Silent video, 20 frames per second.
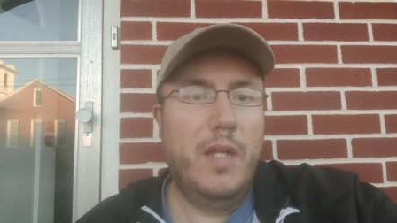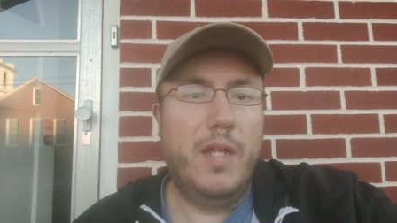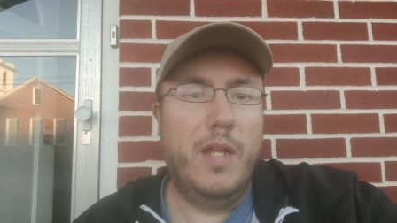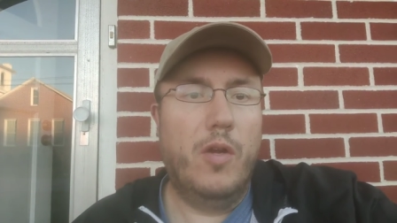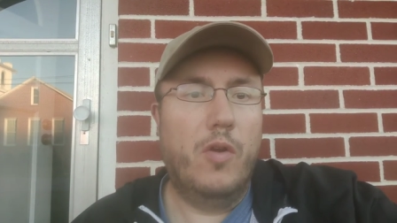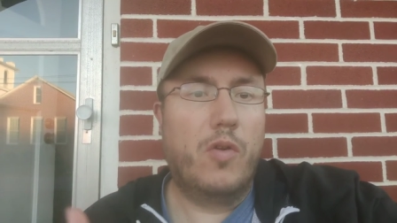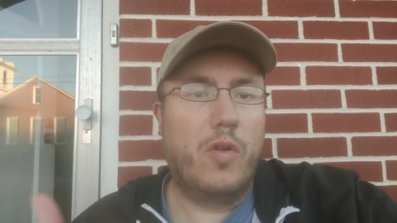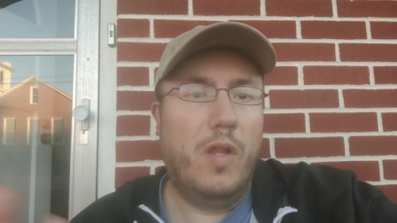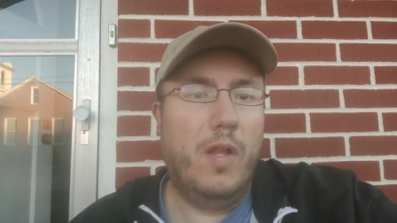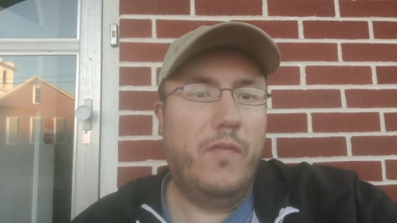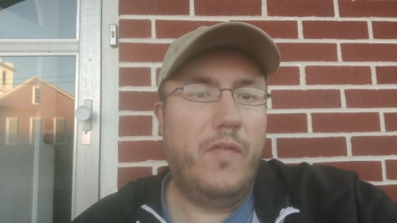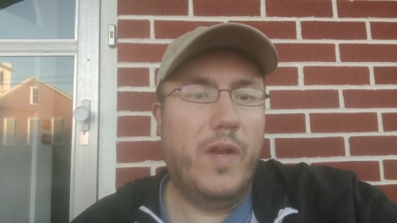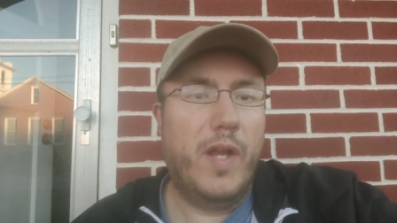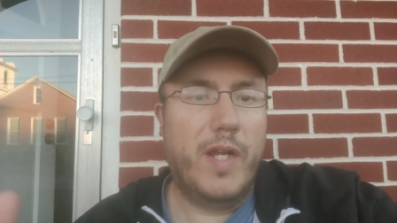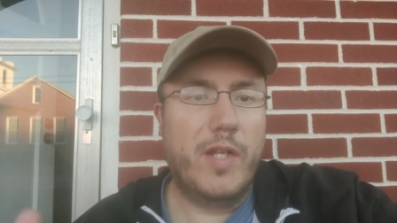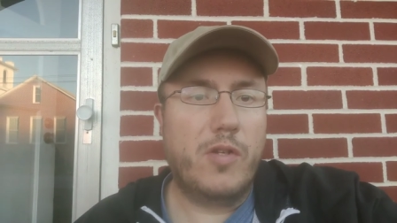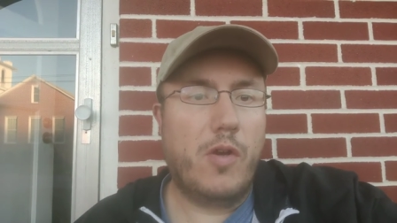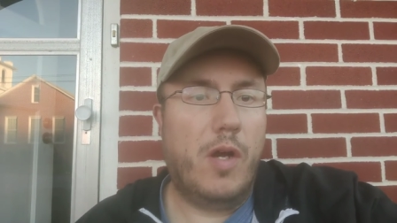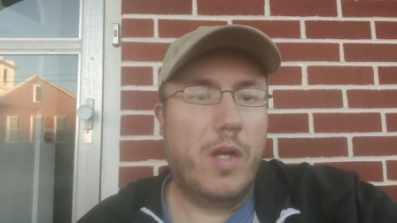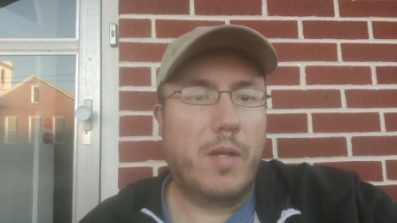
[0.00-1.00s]
you know Cliff and
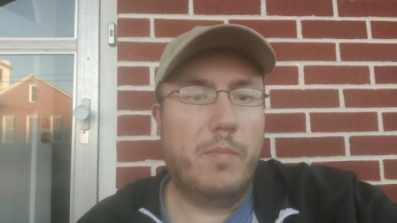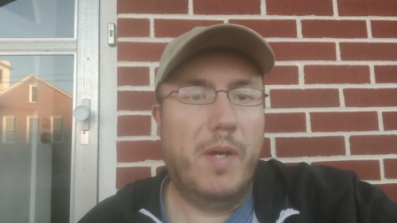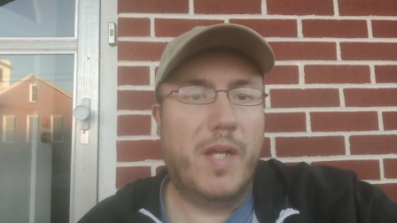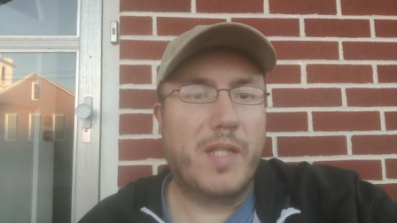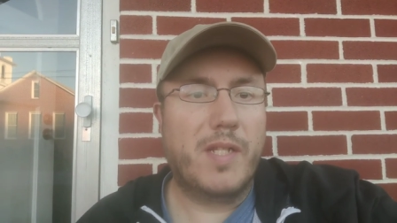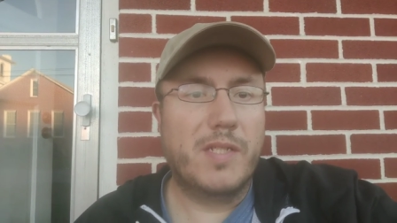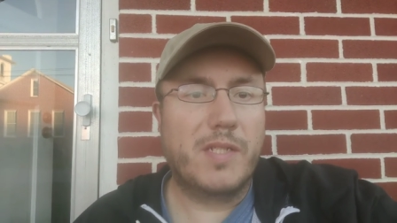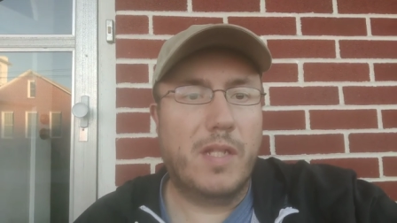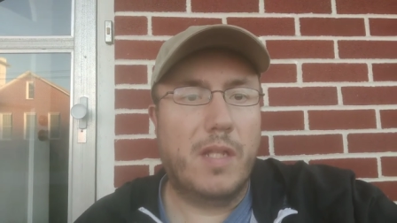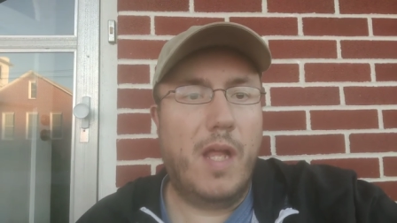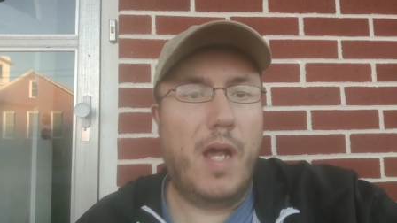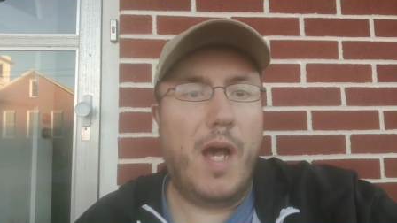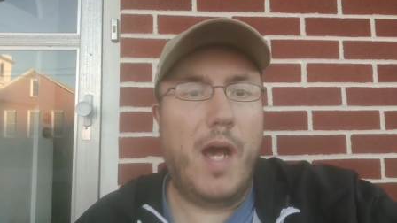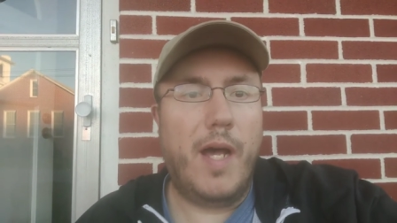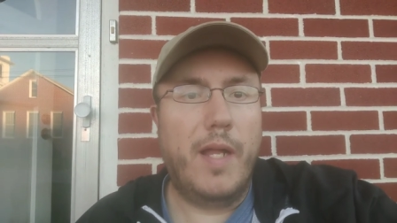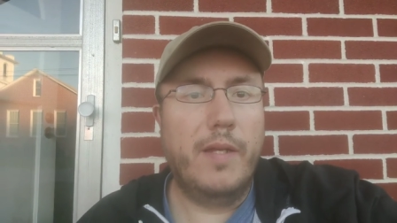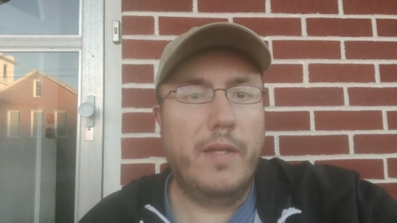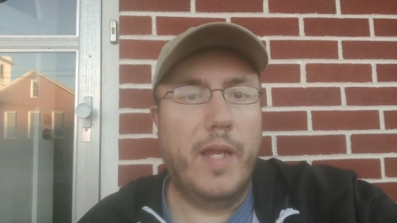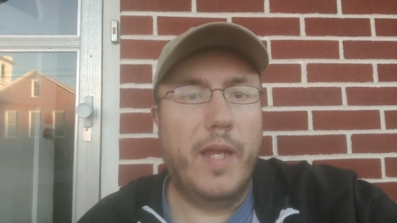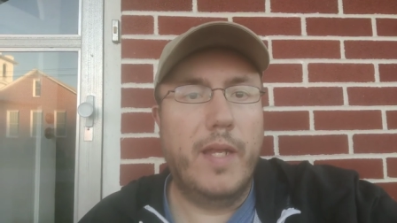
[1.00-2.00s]
I talked about this a
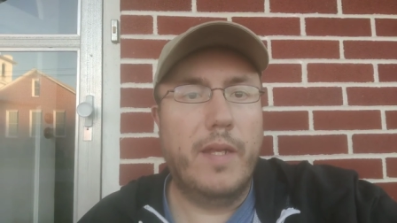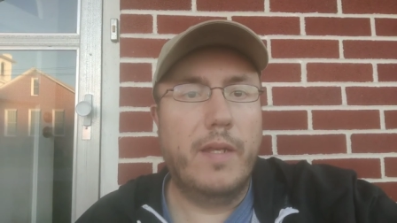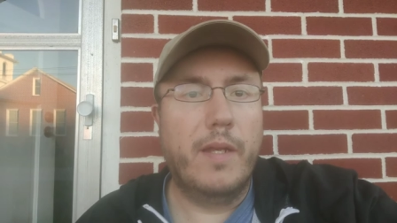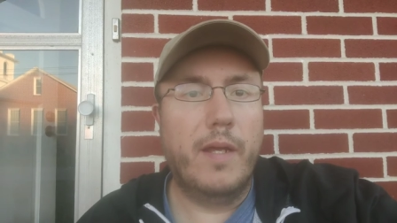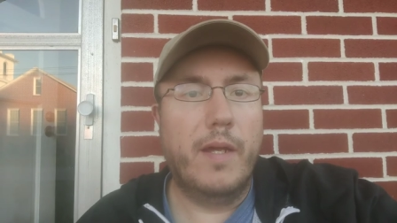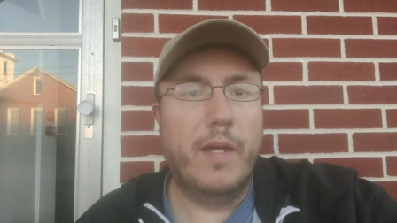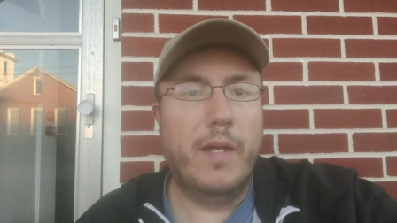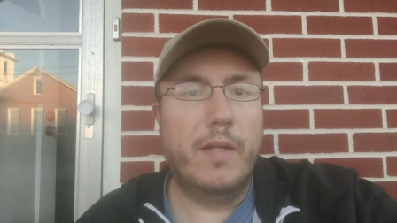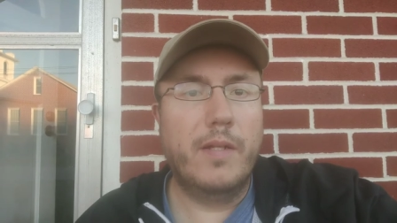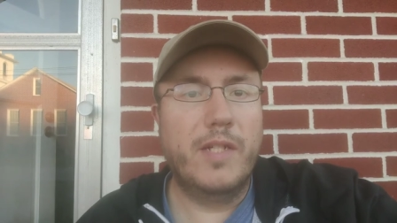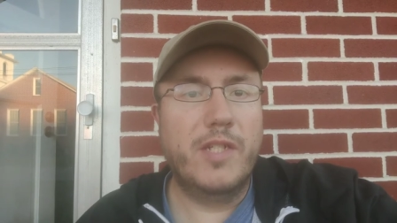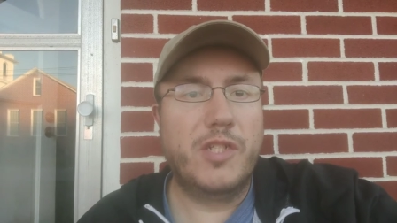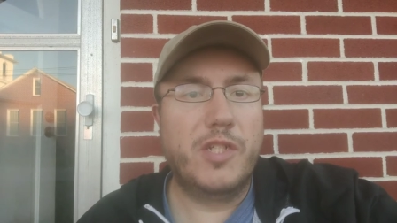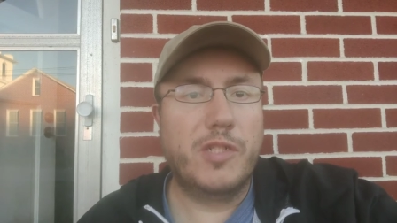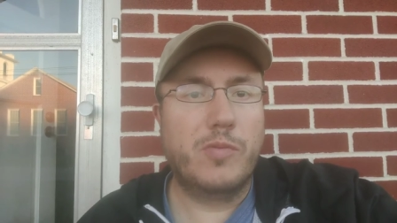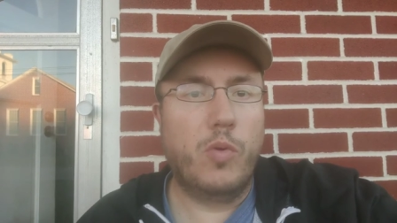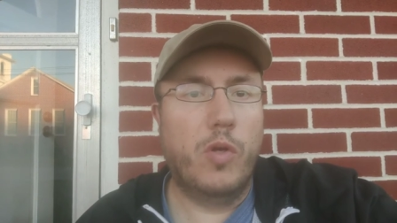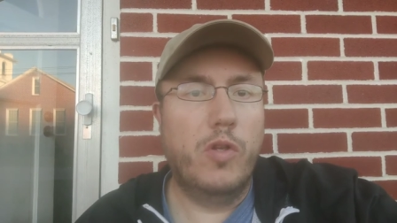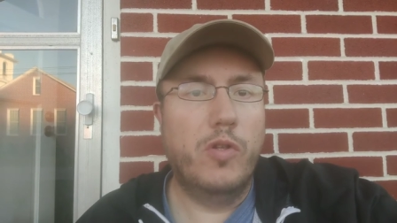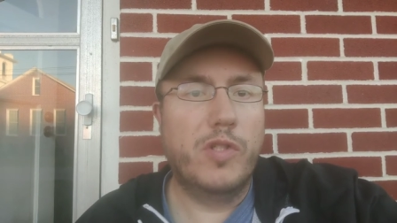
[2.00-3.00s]
lot, and uh, it's
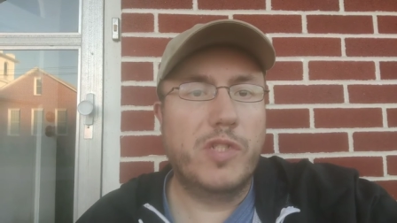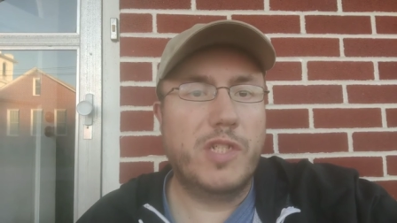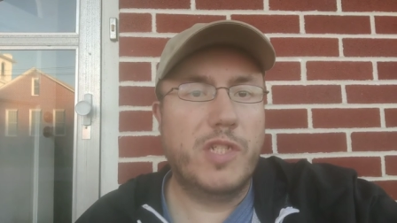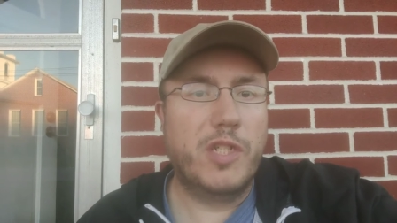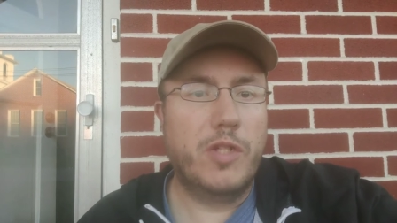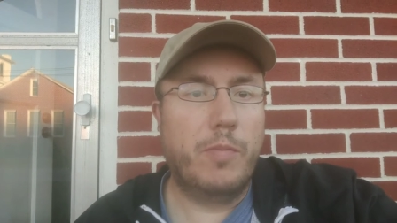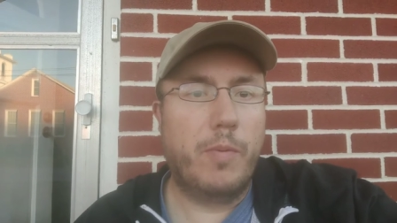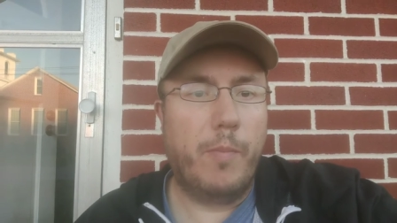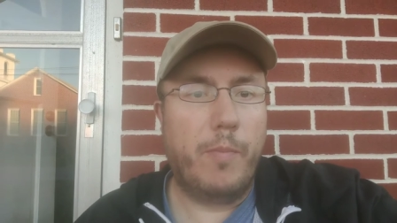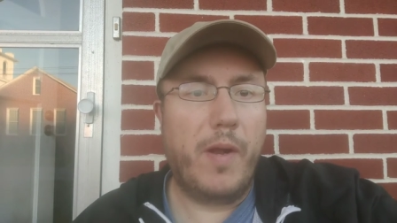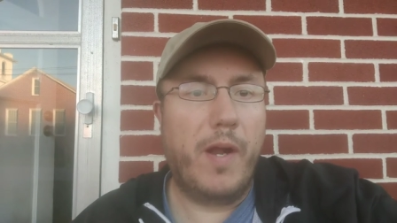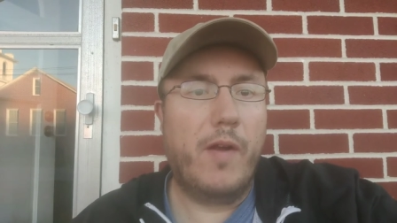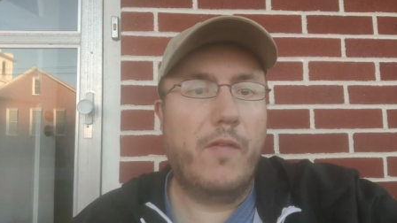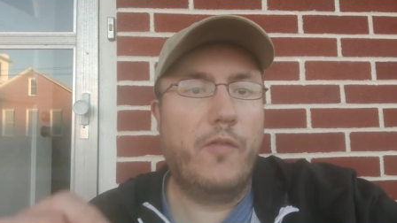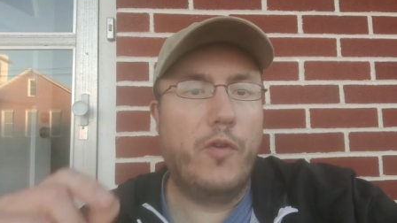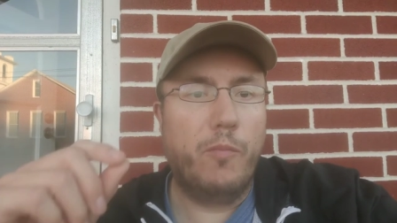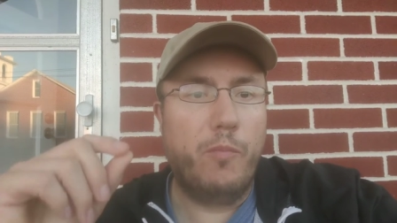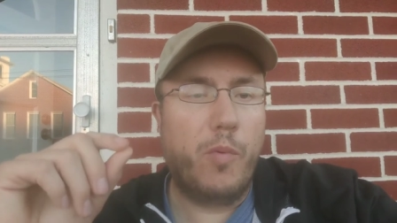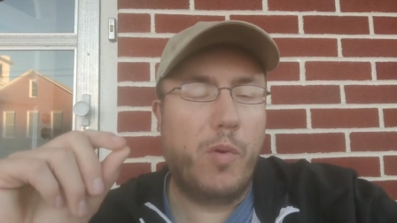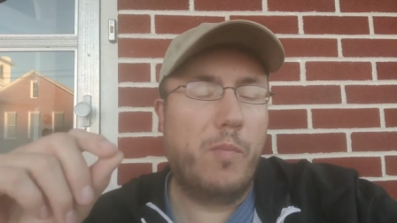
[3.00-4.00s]
just one of those things you prepare
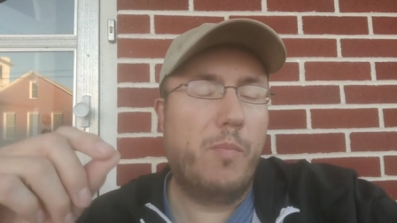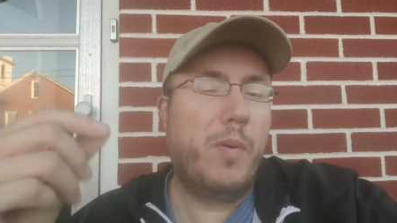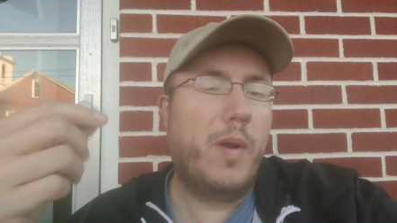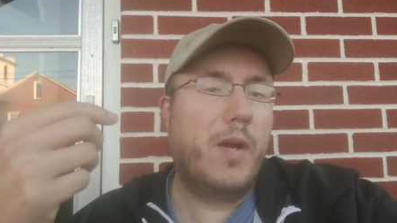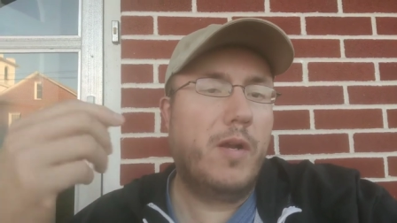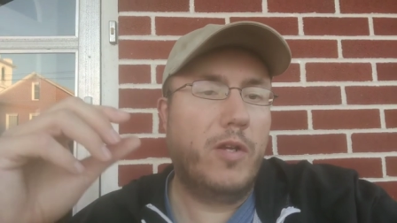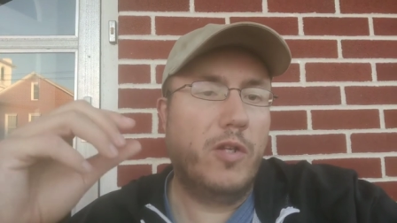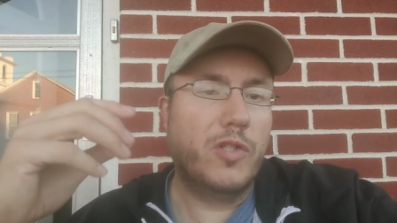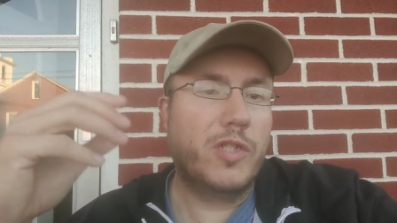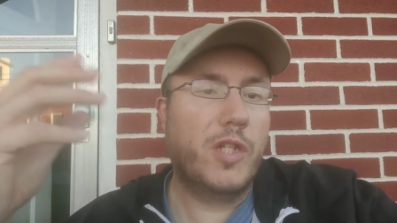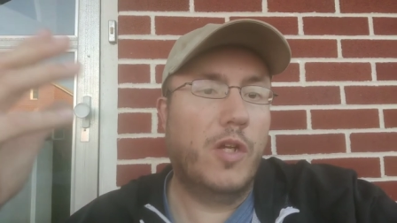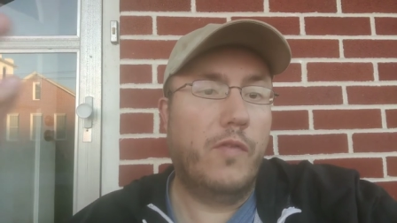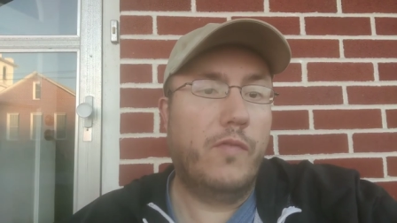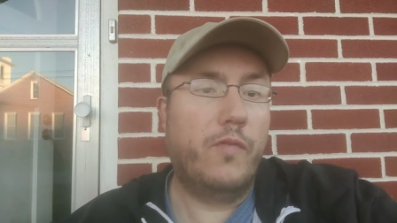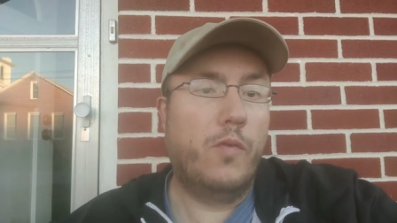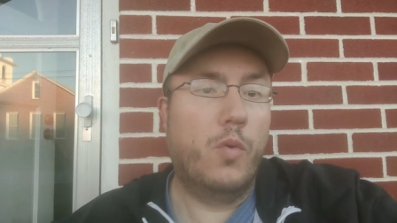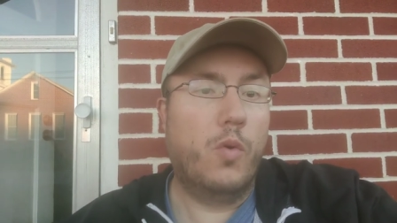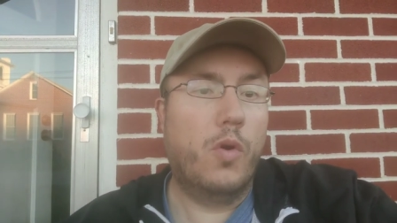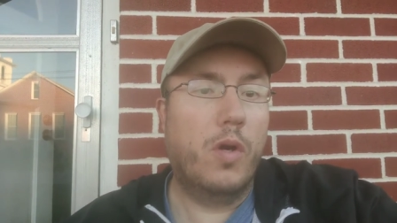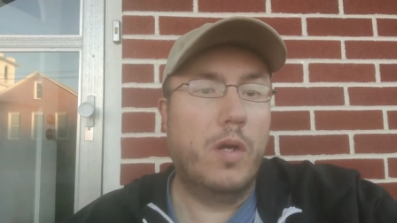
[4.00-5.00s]
for, prepare yourself
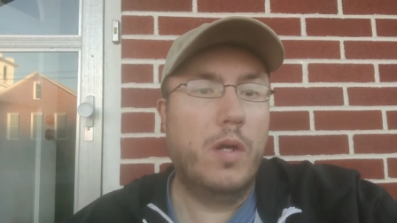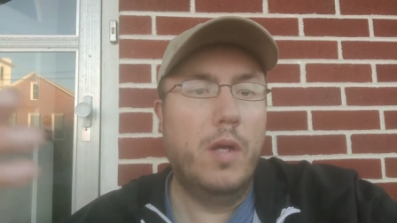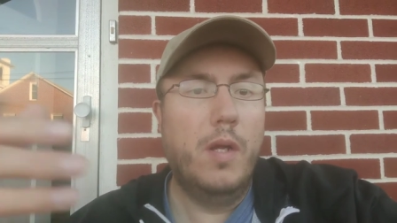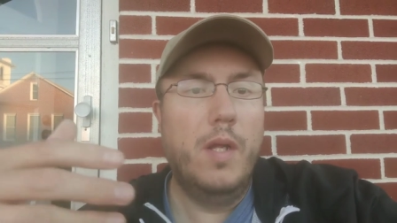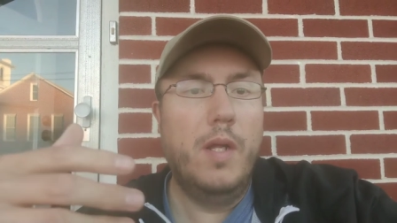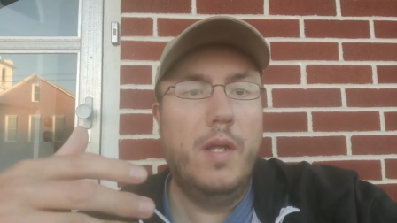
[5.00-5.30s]
for,